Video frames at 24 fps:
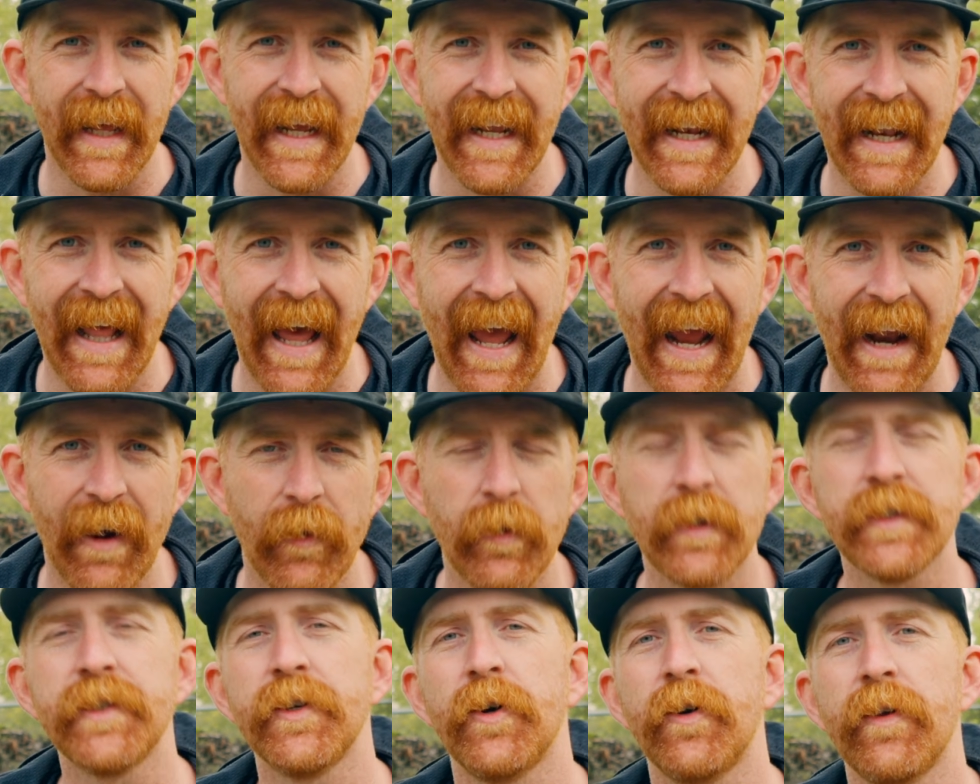in
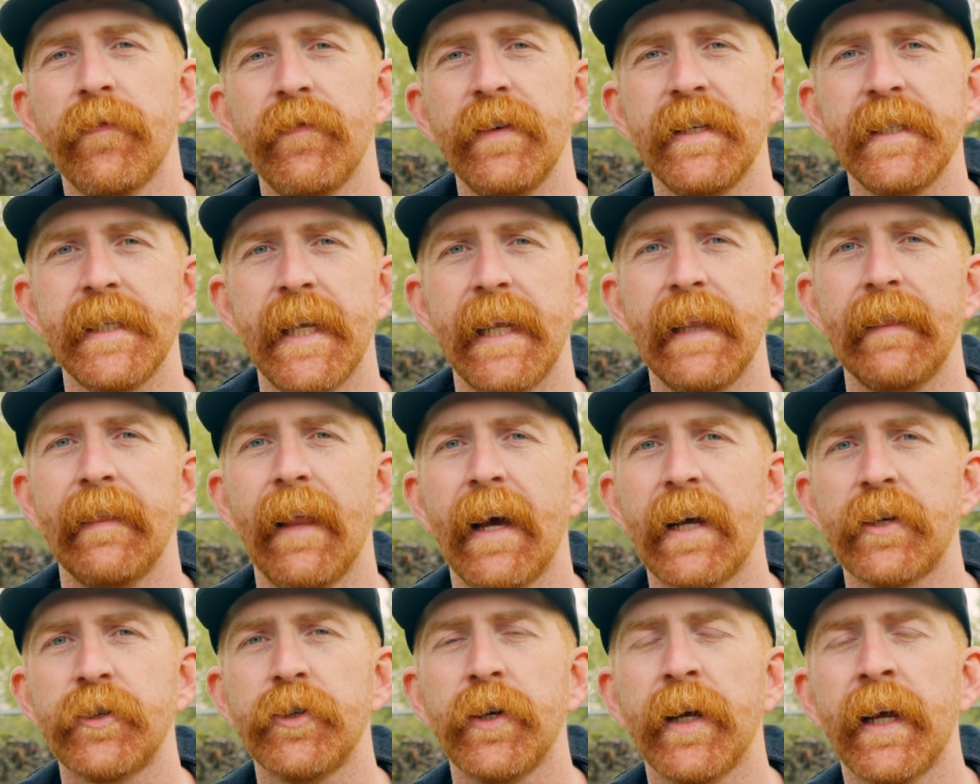Arizona visiting
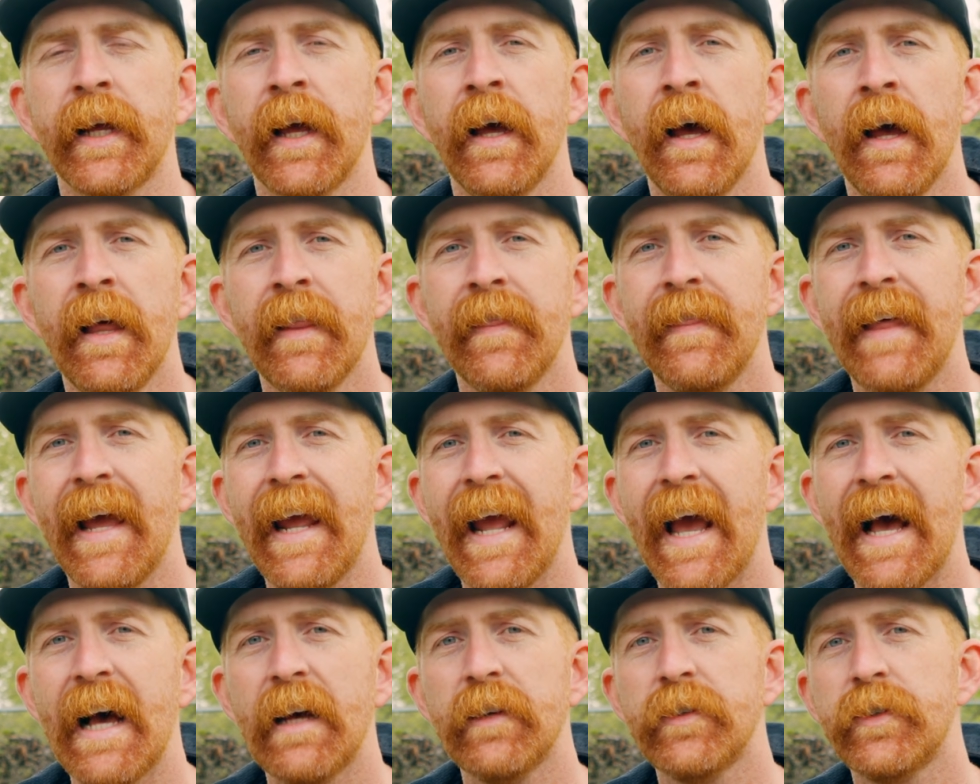Lectric,
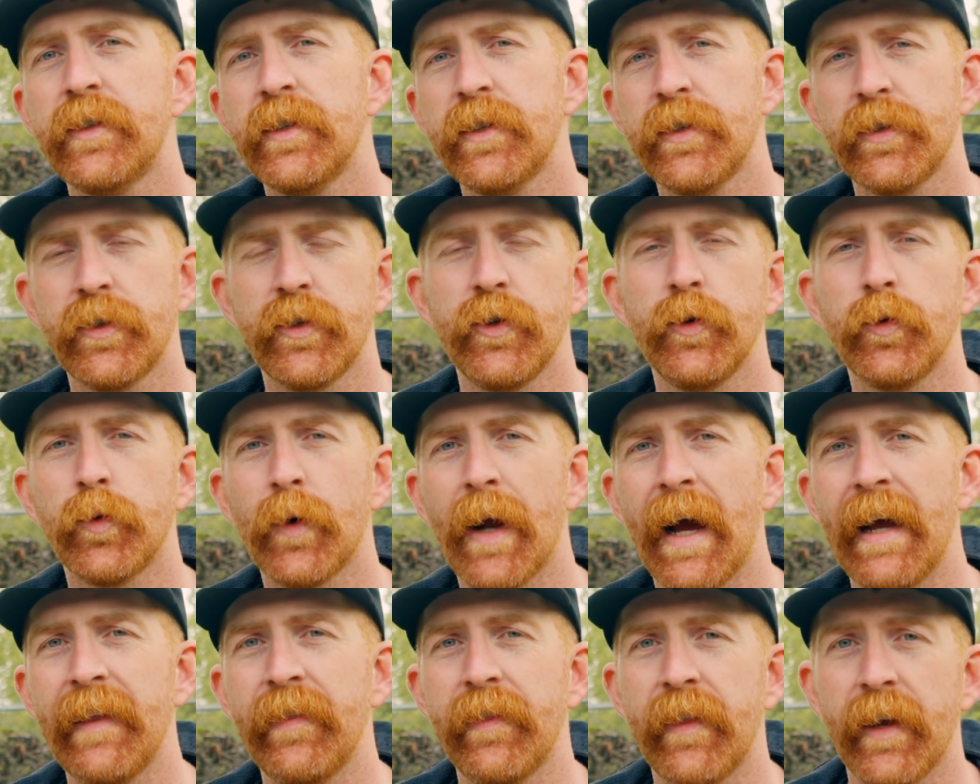they asked us to
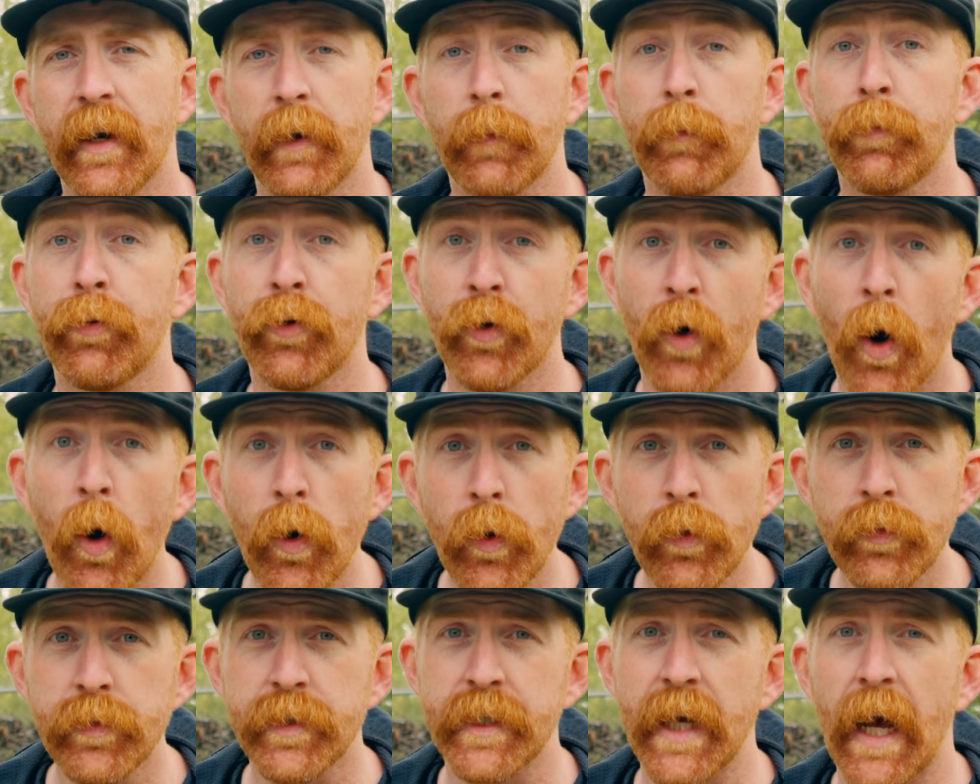ride their
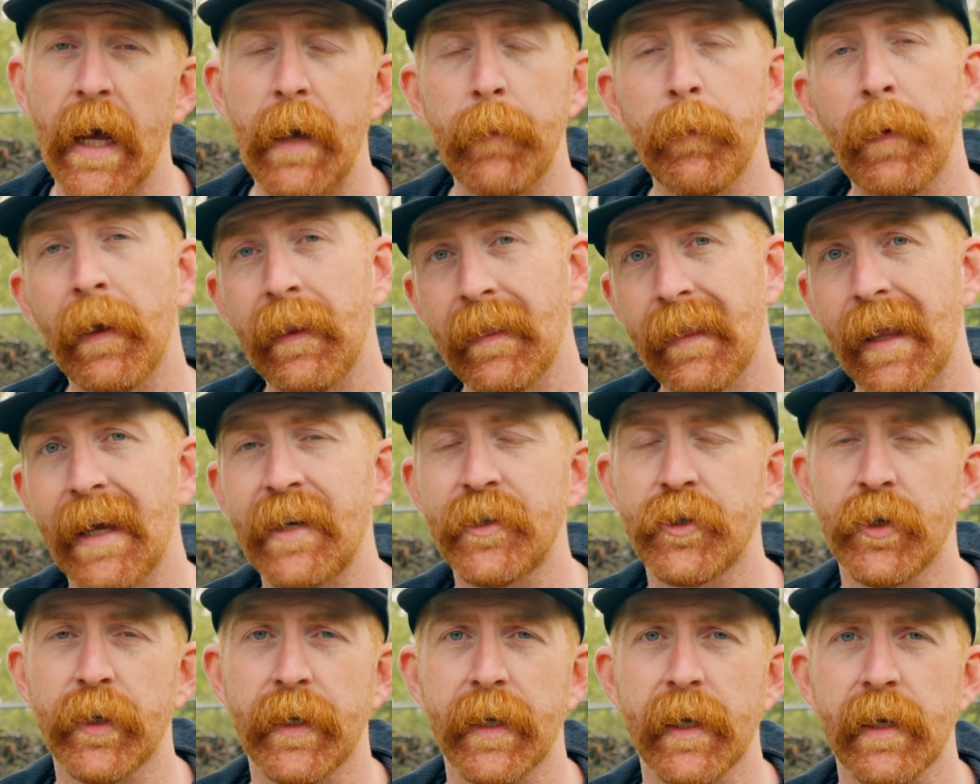prototype
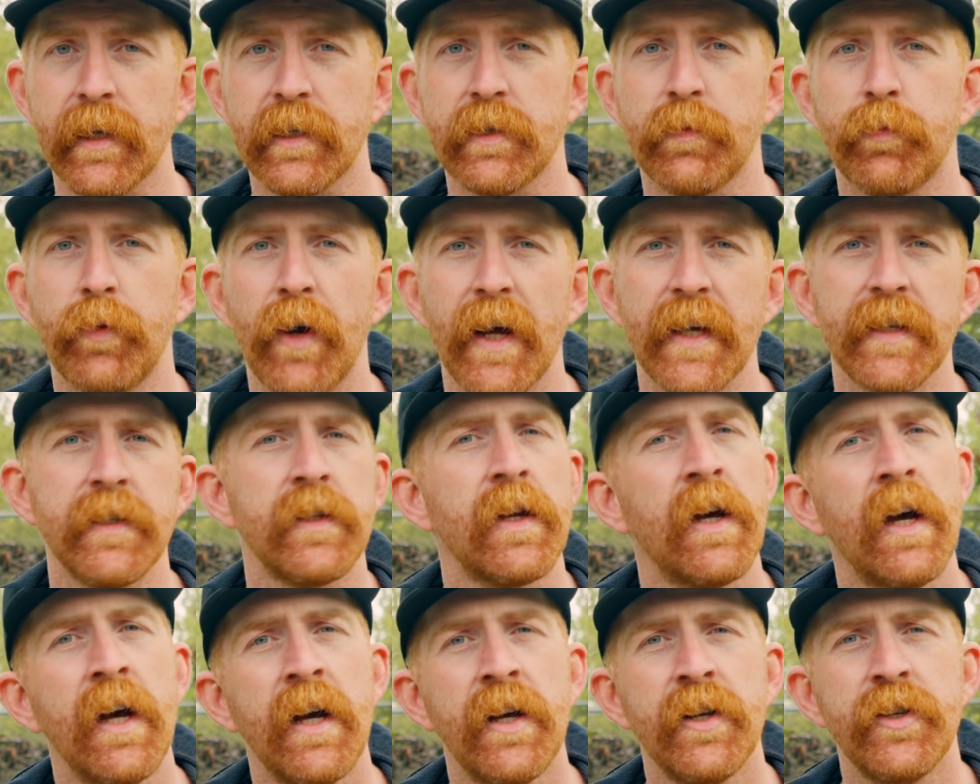Lectric XPress
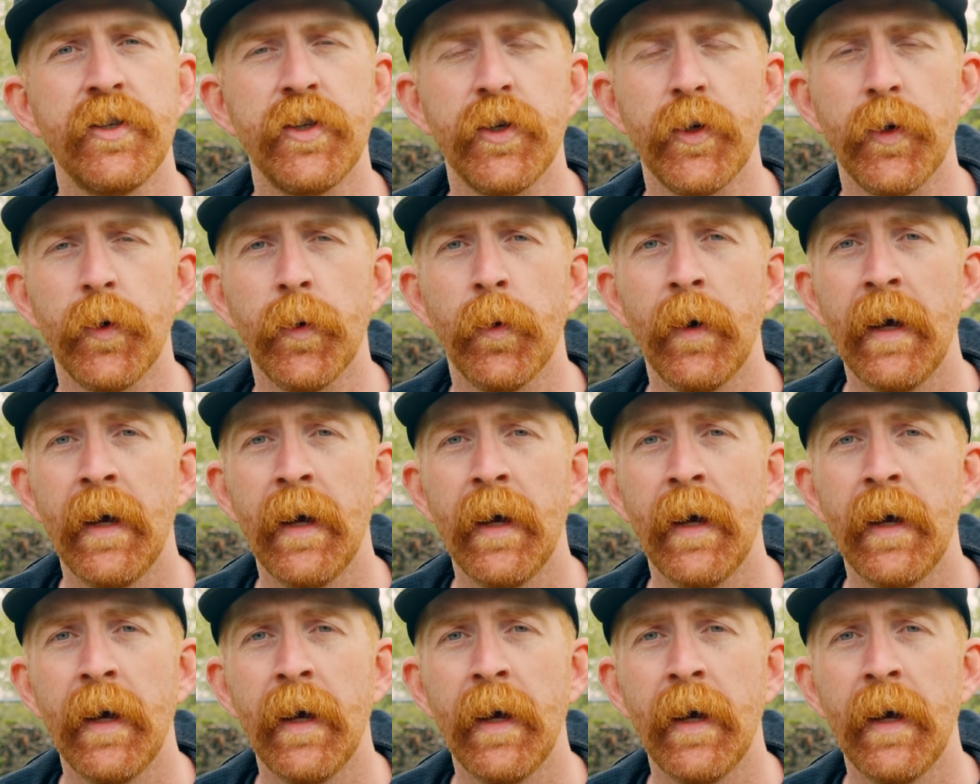to